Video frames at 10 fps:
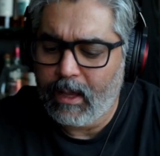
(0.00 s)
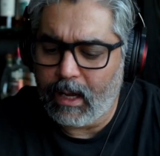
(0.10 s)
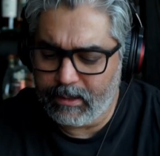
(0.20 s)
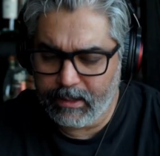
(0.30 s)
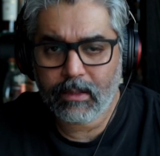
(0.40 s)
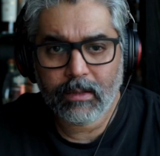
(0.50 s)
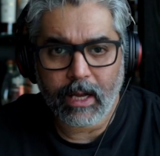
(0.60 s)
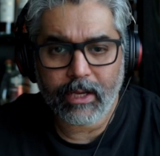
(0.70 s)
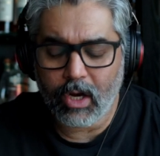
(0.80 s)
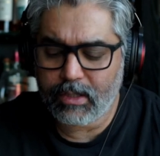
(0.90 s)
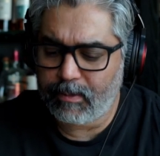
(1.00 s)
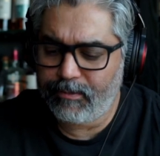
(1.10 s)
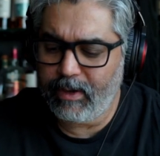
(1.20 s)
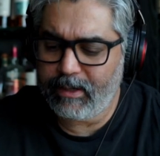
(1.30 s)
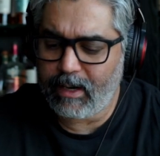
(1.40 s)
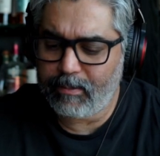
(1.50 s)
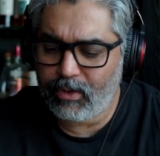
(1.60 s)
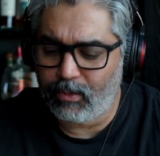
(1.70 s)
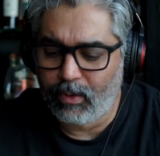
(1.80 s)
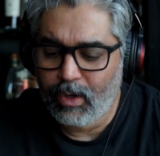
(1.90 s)
Until I got some free
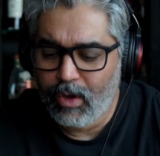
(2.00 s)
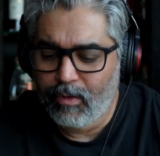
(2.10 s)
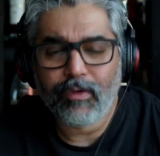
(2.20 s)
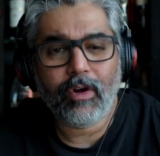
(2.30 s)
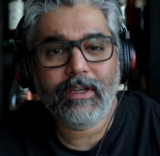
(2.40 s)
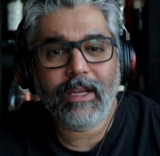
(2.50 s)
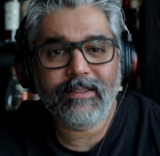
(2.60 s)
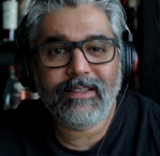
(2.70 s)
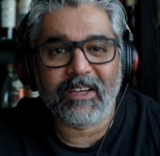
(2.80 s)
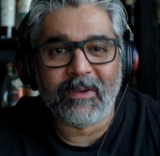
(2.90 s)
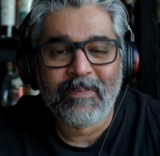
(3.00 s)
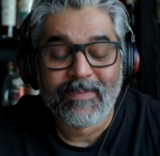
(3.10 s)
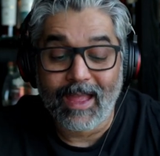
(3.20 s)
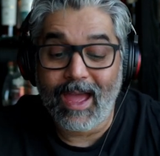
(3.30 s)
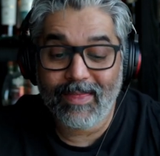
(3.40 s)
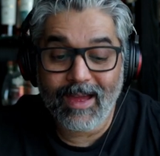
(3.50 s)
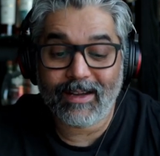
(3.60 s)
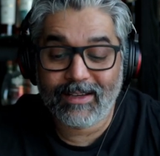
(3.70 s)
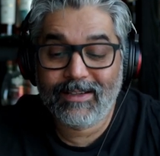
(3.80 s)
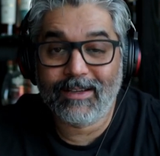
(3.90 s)
TAMDHU for a tasting. And
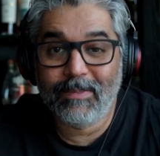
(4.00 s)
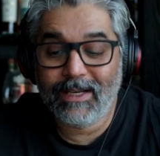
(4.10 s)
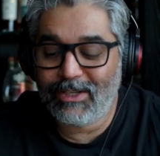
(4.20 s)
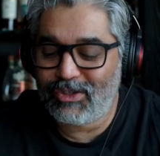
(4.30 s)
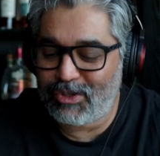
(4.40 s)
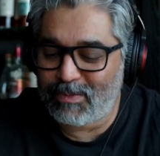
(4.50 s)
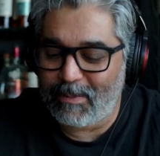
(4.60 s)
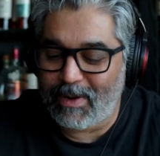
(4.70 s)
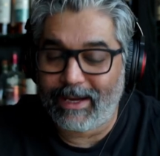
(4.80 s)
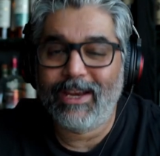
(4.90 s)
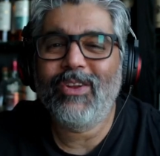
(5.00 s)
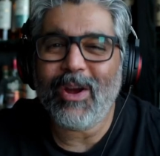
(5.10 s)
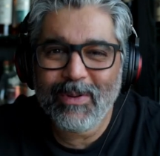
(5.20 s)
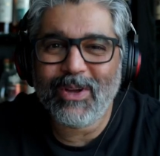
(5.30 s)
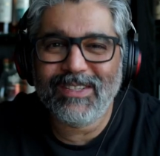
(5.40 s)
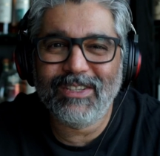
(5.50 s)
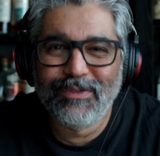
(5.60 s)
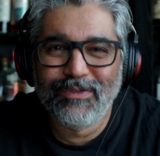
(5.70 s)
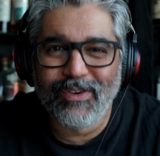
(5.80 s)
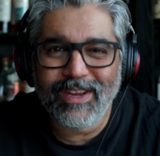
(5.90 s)
that completely changed my mind. Not because it's
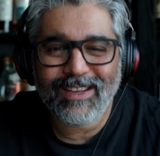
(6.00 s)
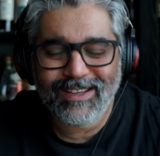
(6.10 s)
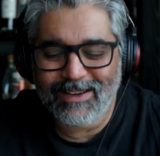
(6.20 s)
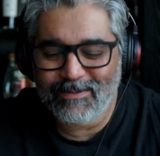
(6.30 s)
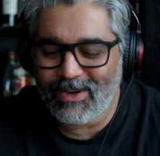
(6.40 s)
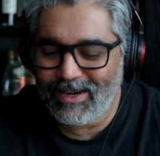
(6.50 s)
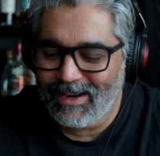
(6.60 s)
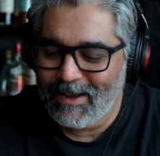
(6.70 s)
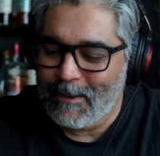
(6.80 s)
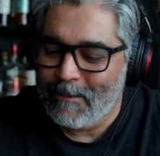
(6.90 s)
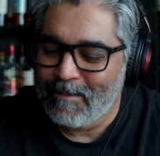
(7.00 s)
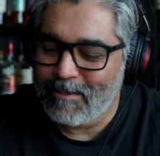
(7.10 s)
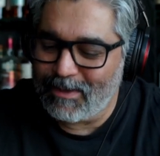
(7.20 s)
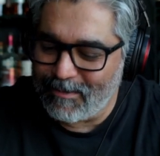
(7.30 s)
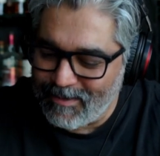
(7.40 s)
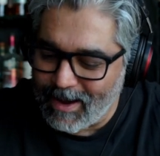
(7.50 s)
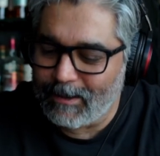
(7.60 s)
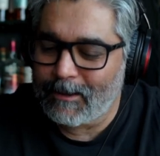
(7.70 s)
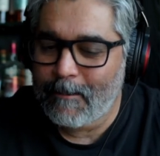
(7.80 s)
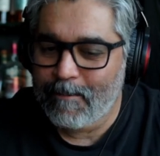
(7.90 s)
free, come on. But the
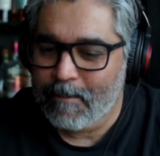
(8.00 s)
fact